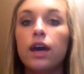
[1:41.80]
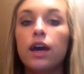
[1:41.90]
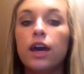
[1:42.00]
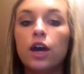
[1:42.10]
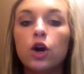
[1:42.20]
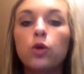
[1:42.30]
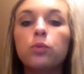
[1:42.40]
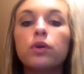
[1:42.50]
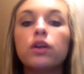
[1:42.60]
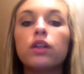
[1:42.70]
help
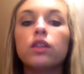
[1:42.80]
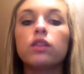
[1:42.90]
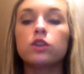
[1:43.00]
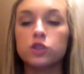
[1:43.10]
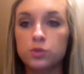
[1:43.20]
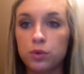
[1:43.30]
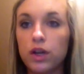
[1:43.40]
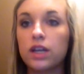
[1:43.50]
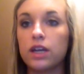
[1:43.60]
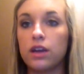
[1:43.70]
the
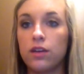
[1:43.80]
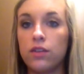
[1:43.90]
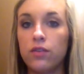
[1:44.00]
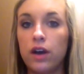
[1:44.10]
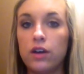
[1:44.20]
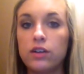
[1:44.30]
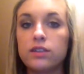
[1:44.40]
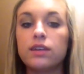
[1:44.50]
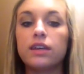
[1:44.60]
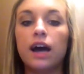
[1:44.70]
spreading of the virus
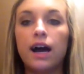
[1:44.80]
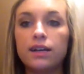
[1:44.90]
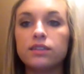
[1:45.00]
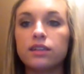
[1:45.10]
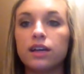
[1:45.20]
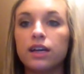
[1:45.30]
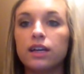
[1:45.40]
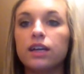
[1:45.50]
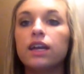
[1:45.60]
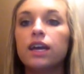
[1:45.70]
and isolate
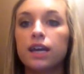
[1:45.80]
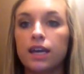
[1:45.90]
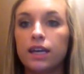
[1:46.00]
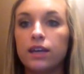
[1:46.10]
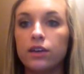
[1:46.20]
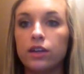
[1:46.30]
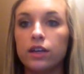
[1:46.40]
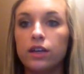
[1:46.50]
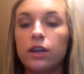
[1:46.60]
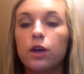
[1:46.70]
it and kill
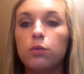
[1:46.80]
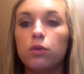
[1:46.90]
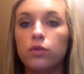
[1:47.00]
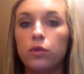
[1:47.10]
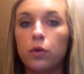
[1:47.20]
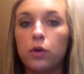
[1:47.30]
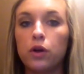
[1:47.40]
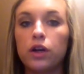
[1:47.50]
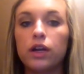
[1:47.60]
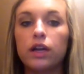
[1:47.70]
it
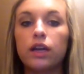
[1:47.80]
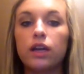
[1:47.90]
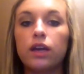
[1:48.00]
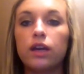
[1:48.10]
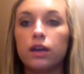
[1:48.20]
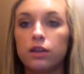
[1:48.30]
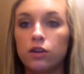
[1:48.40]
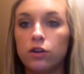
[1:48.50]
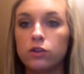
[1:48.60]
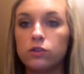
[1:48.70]
before it
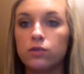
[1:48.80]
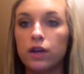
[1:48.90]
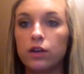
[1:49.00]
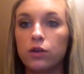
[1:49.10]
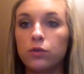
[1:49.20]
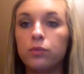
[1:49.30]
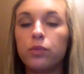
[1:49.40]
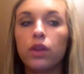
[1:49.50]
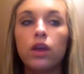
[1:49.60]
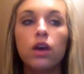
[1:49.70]
turns fatal.
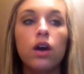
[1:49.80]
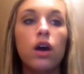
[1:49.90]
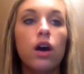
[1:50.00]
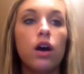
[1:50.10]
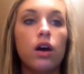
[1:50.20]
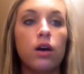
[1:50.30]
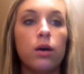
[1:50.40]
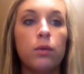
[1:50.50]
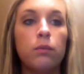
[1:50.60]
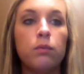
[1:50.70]
The